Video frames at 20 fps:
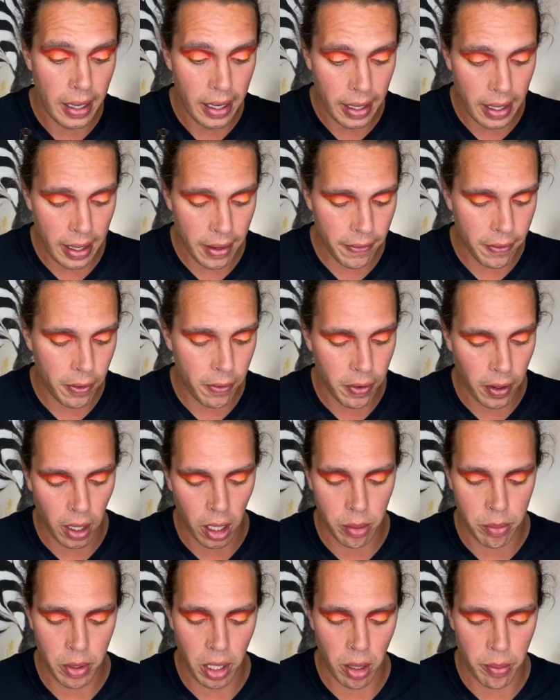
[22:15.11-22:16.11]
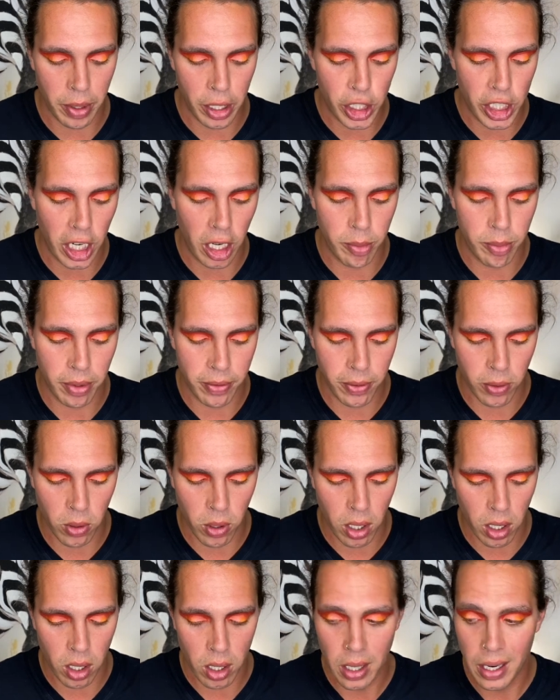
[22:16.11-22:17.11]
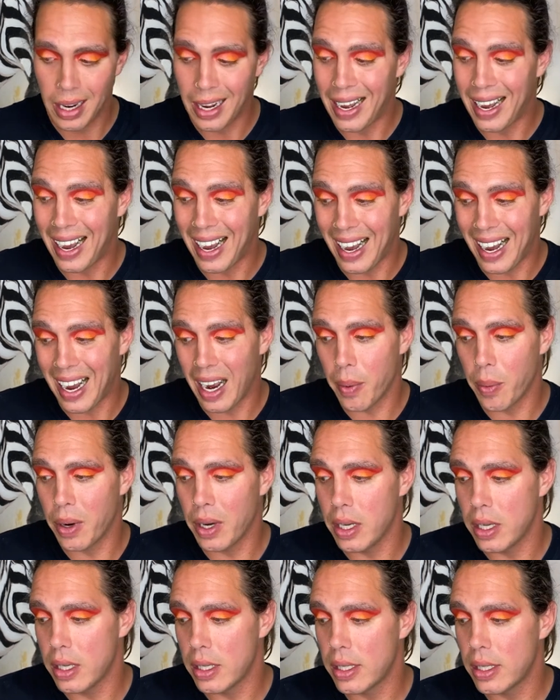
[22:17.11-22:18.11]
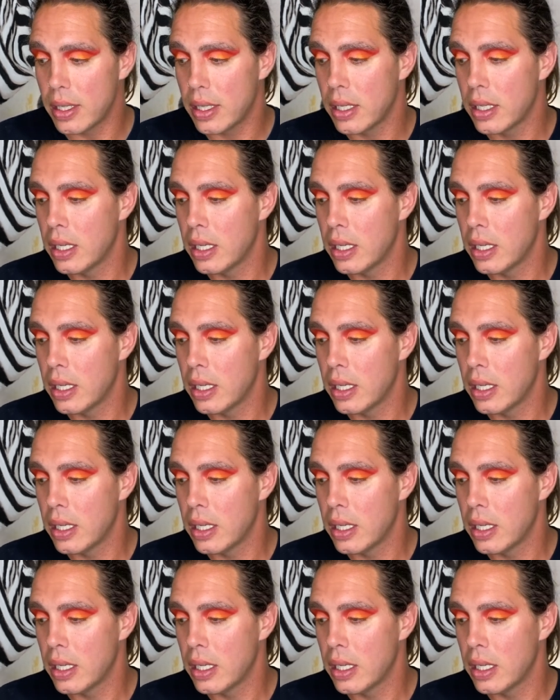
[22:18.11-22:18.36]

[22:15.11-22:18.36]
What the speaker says: If you followed me on my channel before, I was